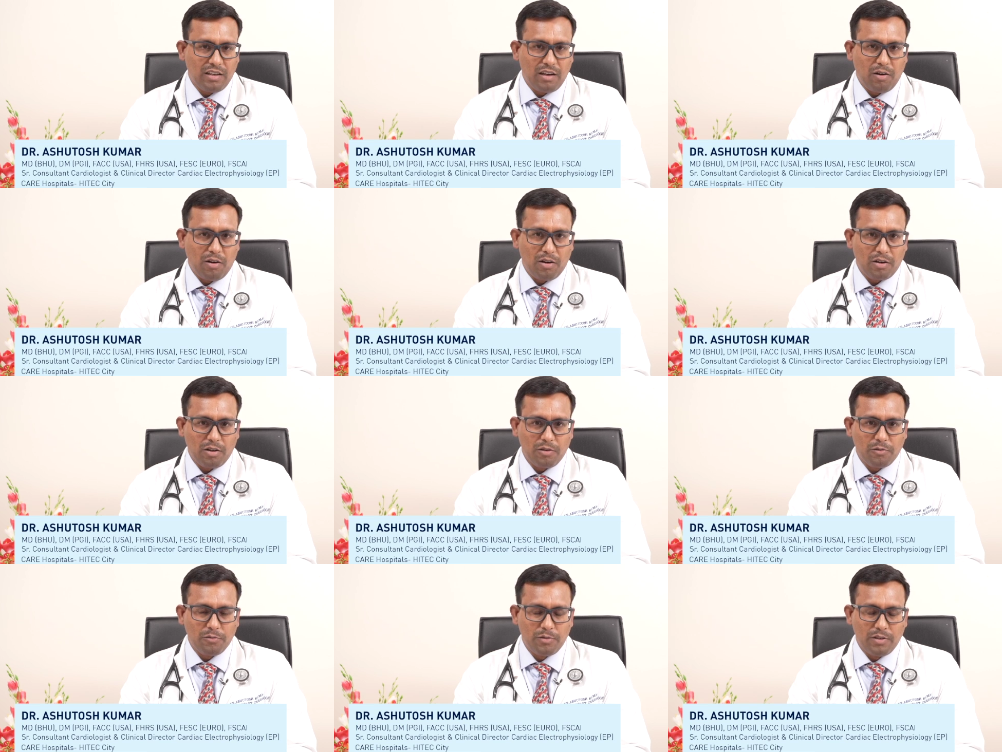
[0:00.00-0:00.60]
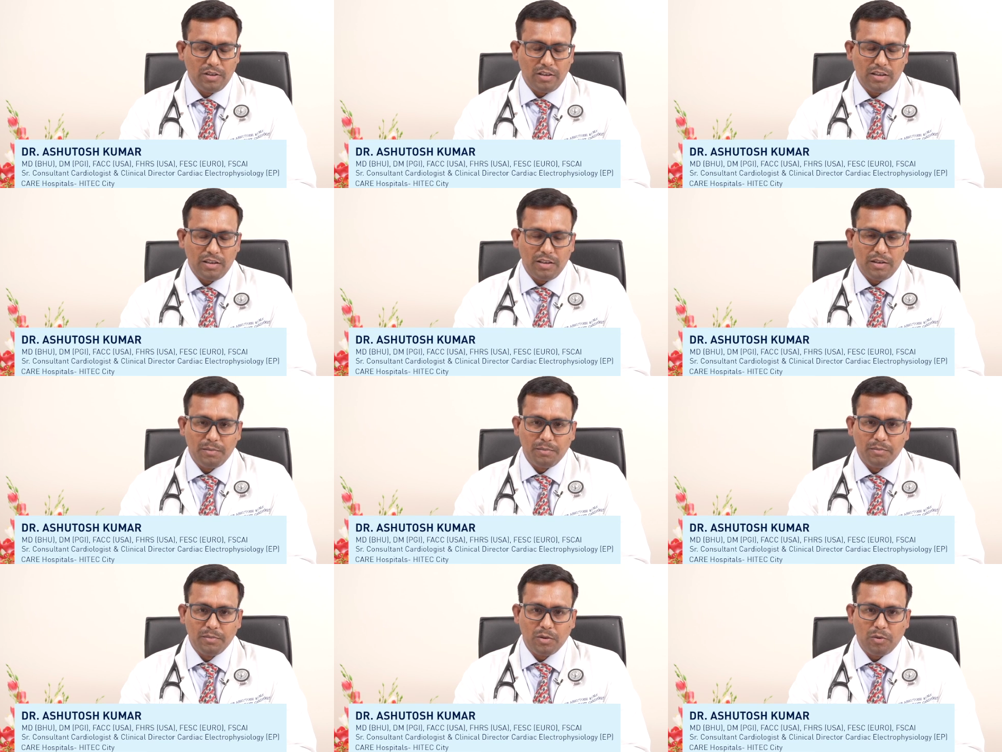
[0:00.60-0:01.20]
A lot of
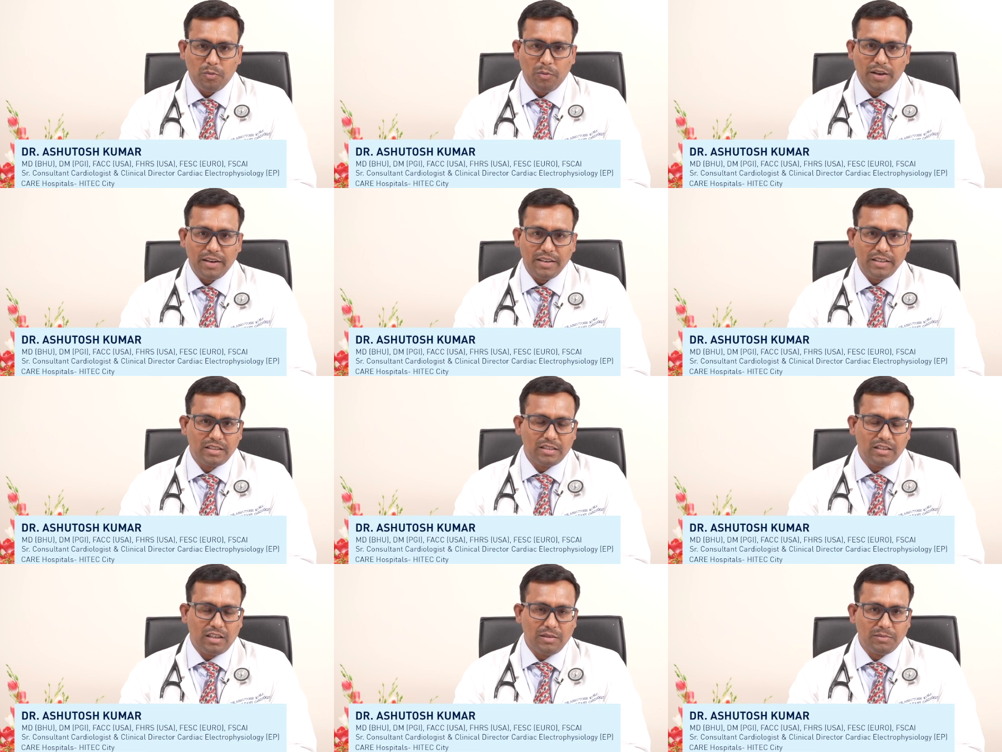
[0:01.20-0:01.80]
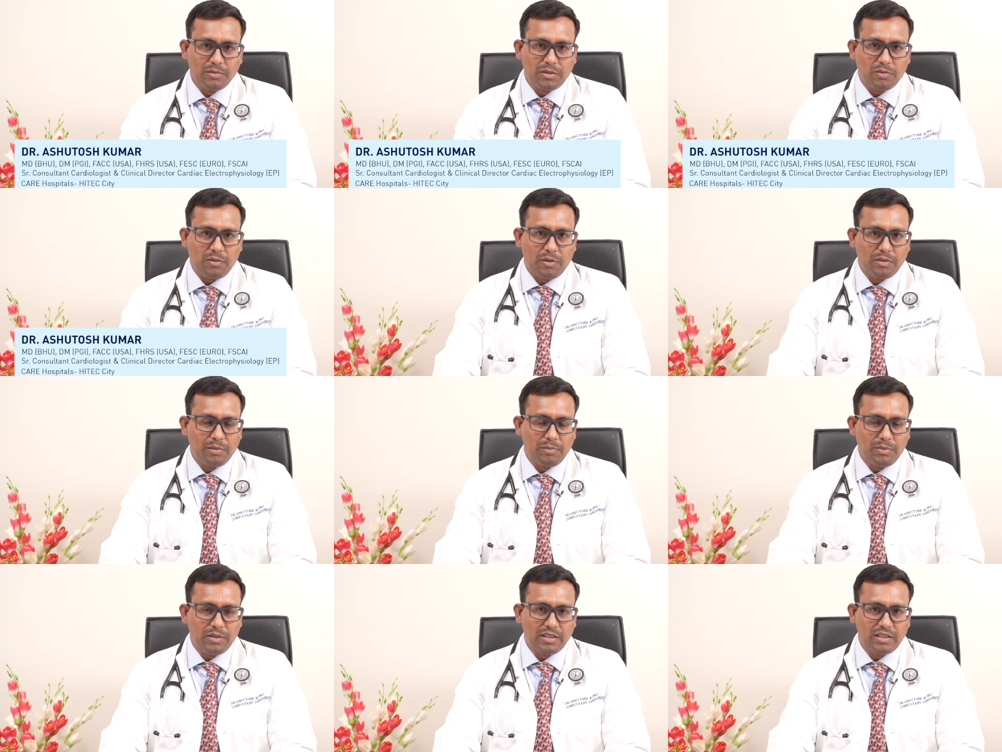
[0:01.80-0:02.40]
uh, queries comes from
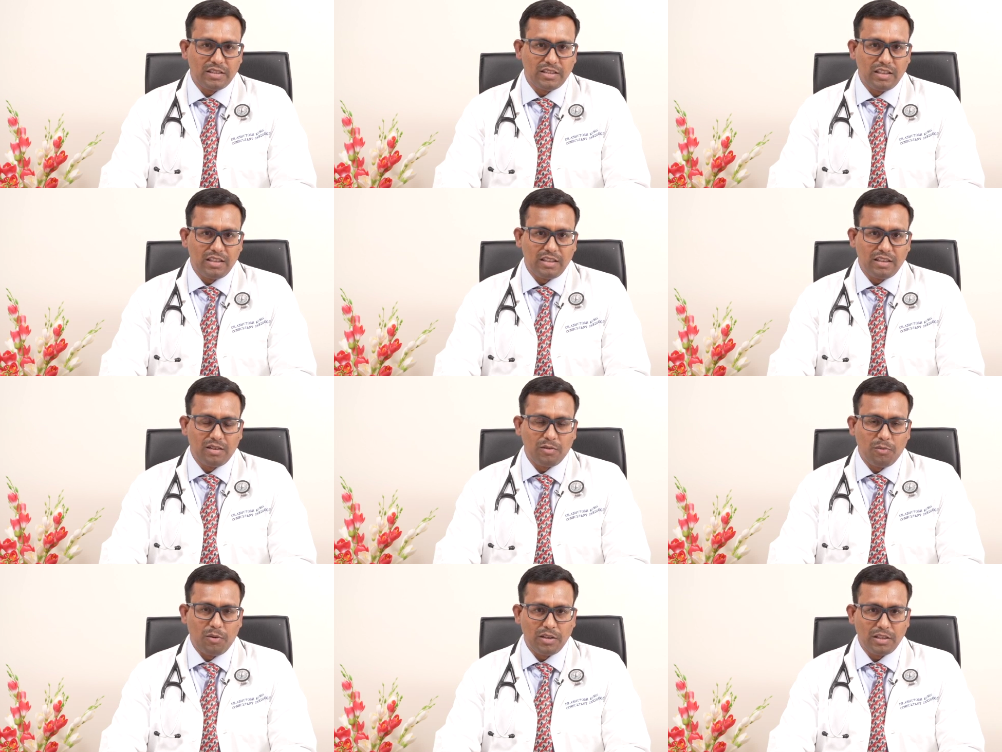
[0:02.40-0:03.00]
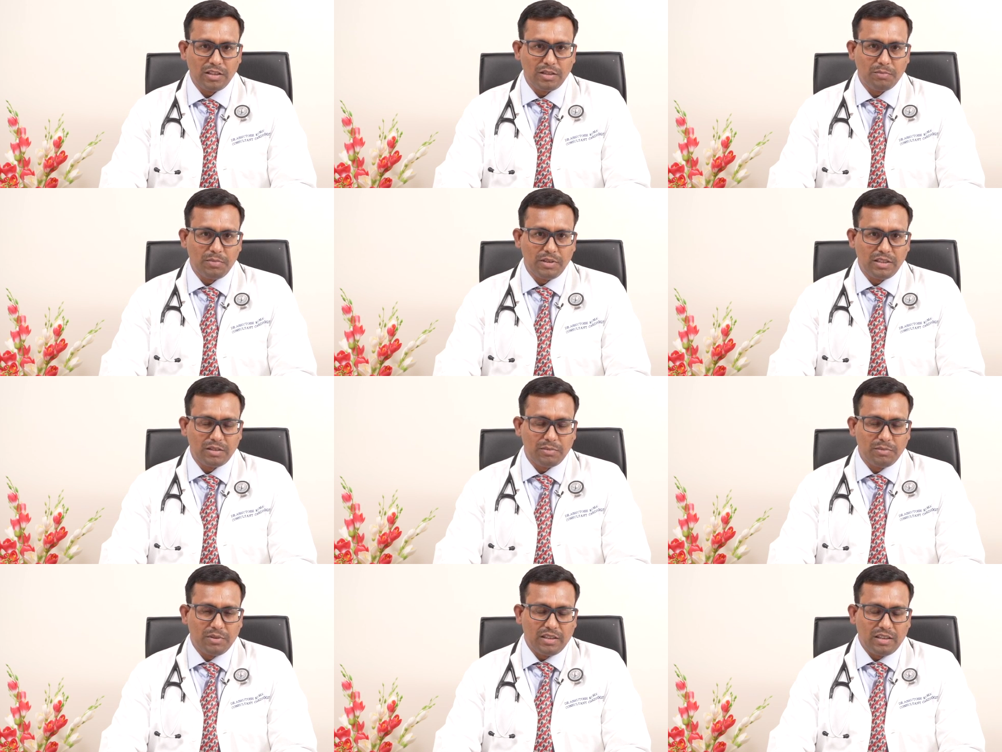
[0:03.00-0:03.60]
the patient, what is
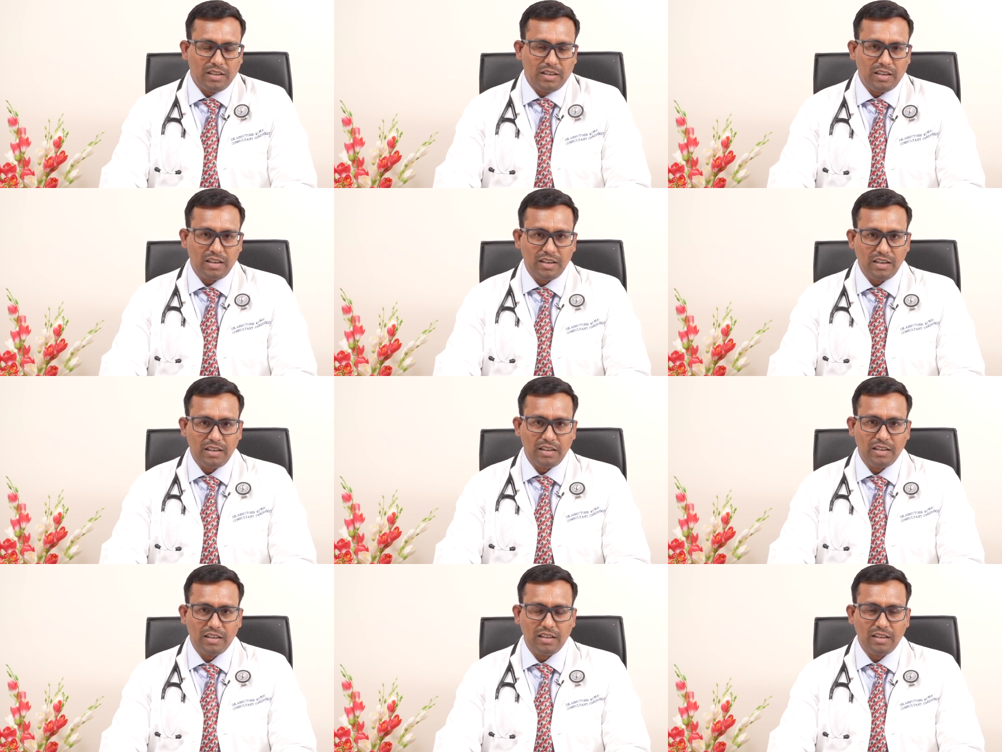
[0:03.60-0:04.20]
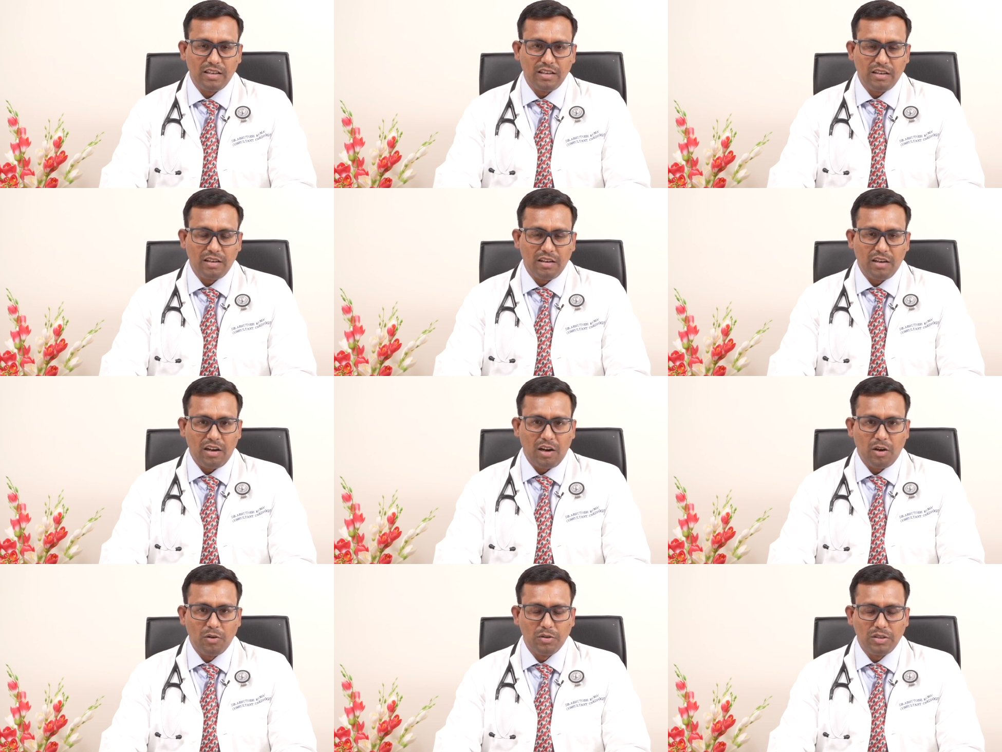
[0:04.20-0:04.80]
pacemaker and uh,
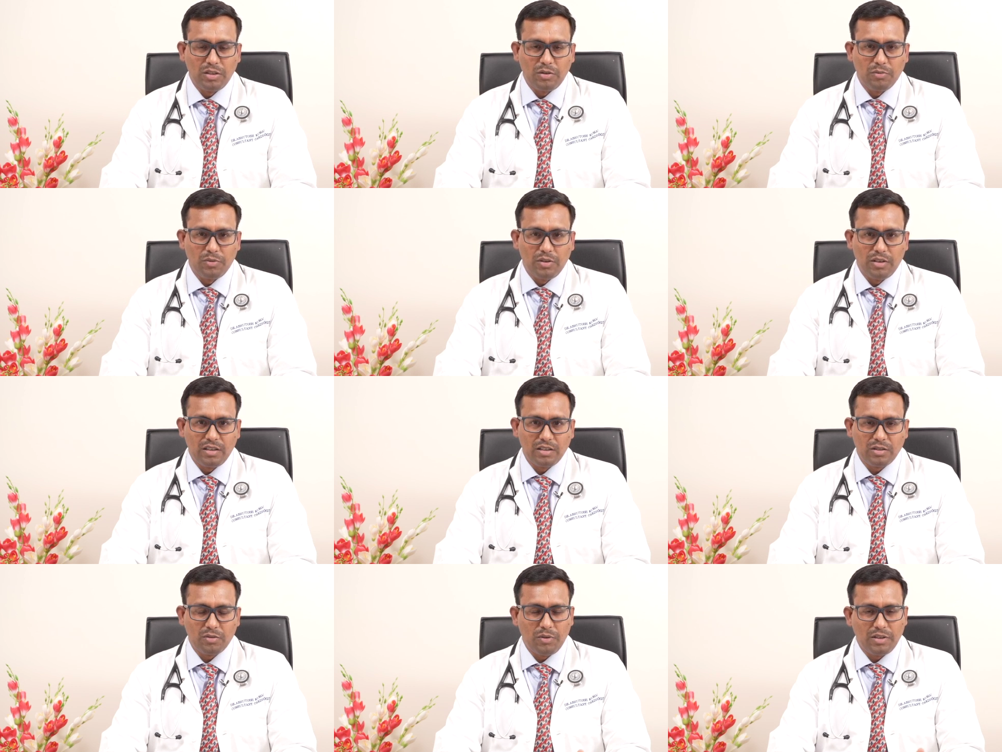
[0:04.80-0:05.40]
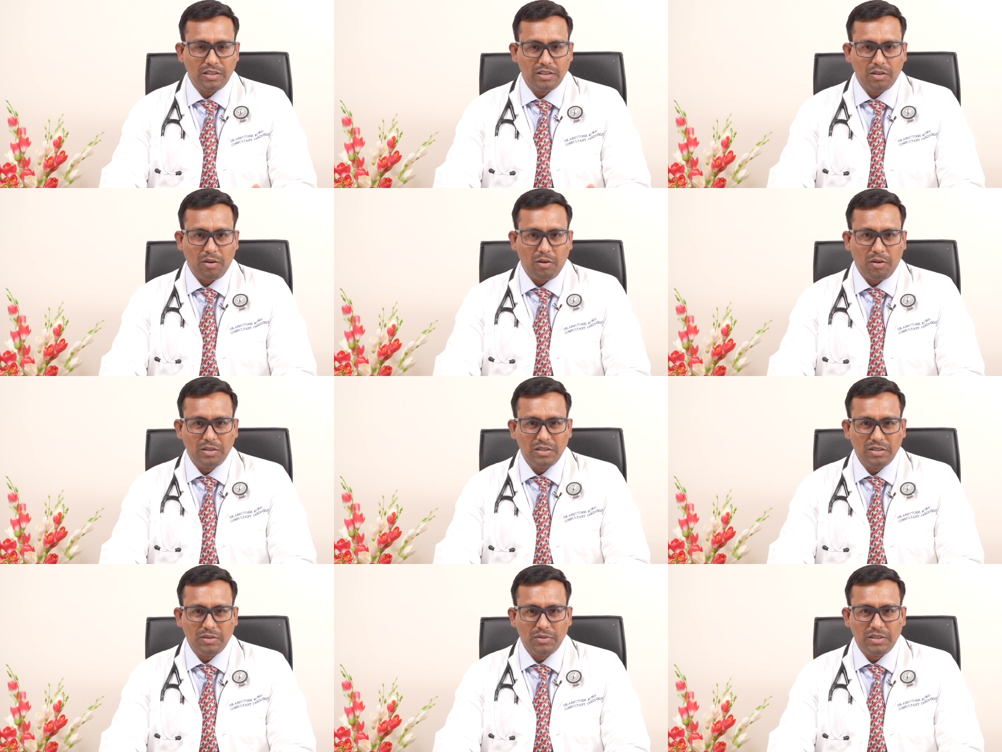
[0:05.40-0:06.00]
how it works, what is the
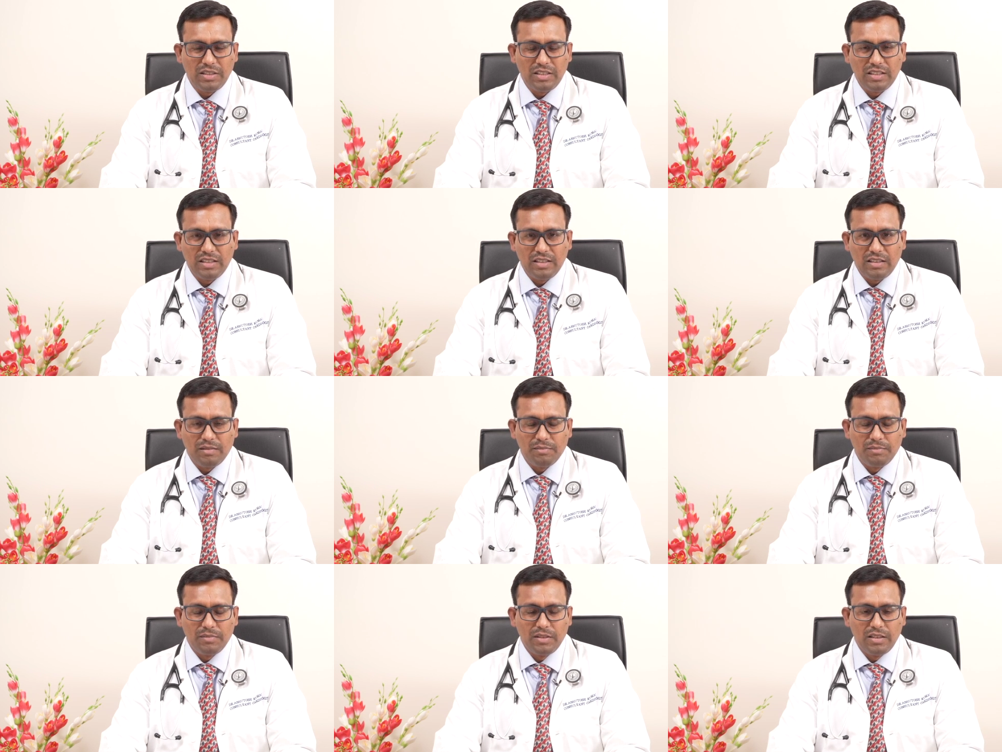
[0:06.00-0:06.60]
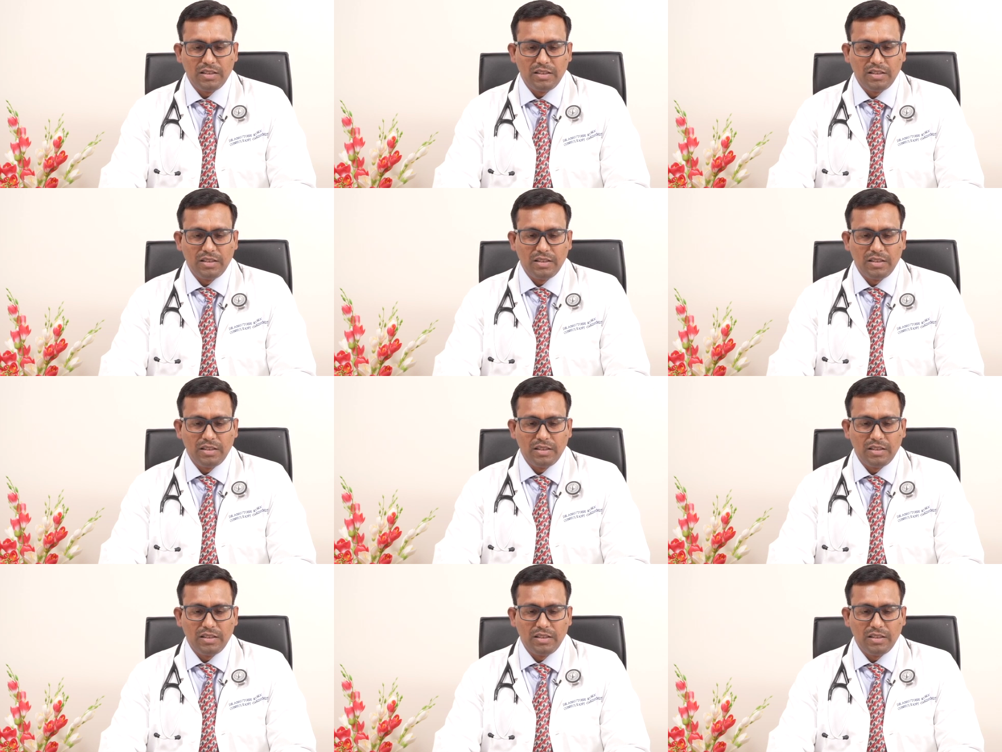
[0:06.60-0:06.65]
longevity.